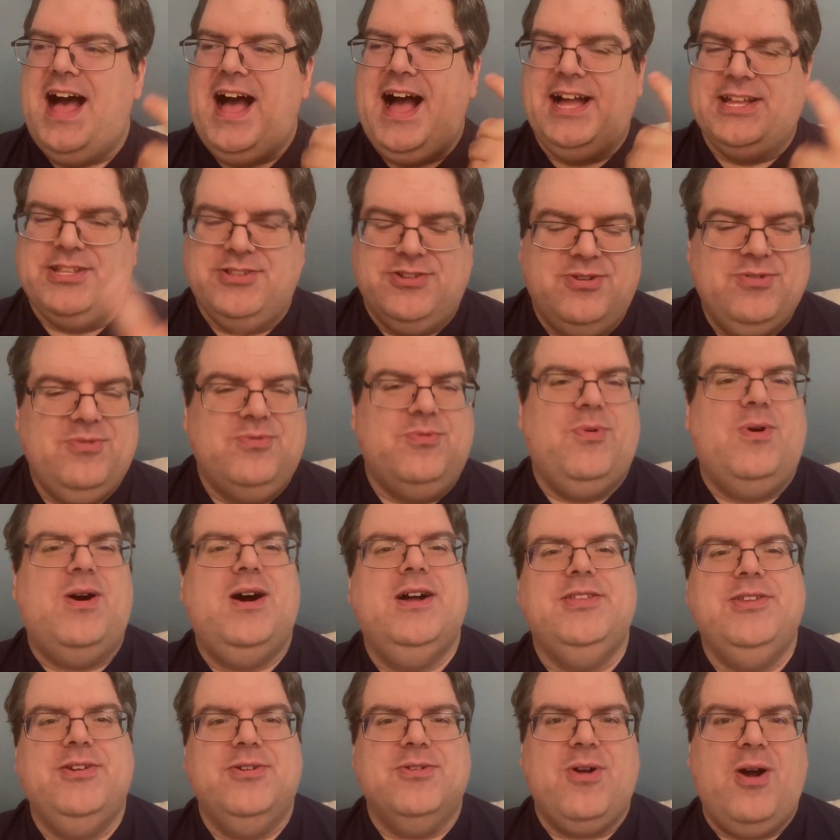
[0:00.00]
I don't
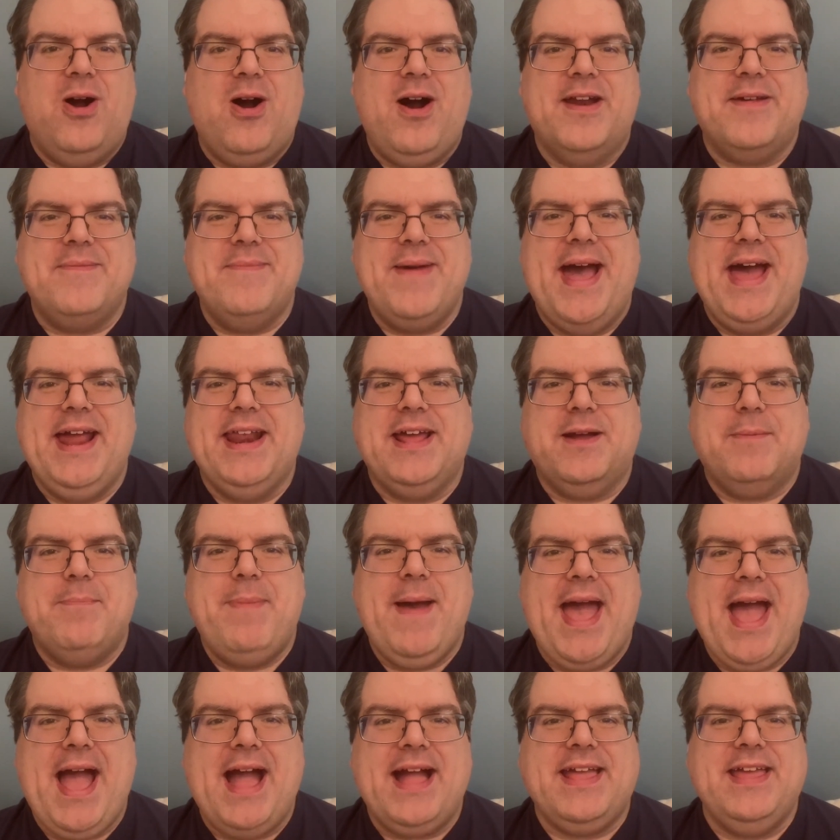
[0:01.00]
want your automatic
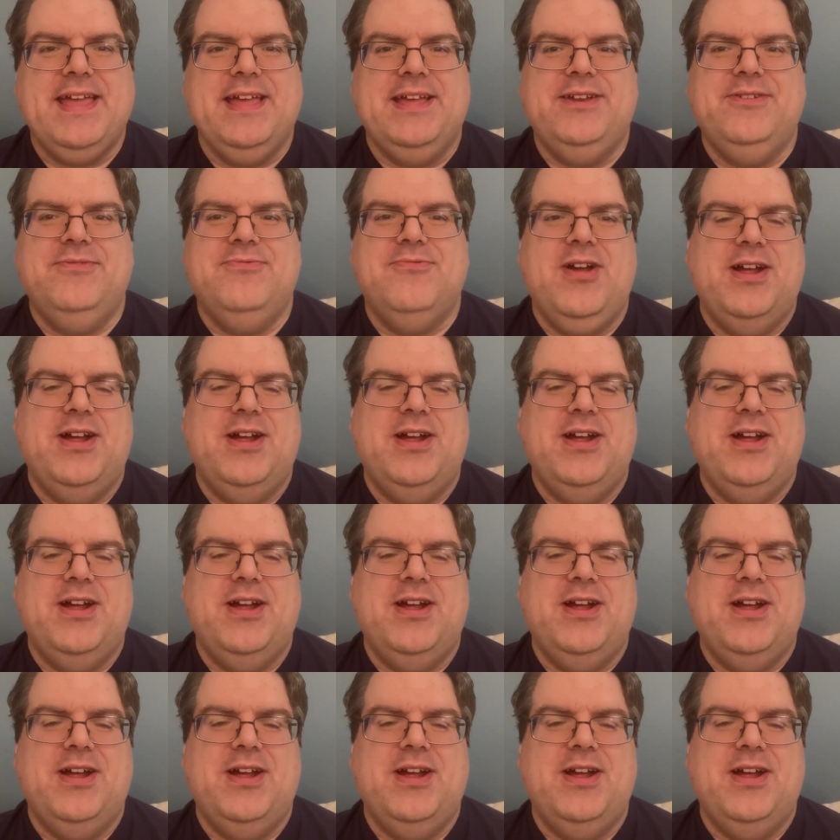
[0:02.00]
pack-in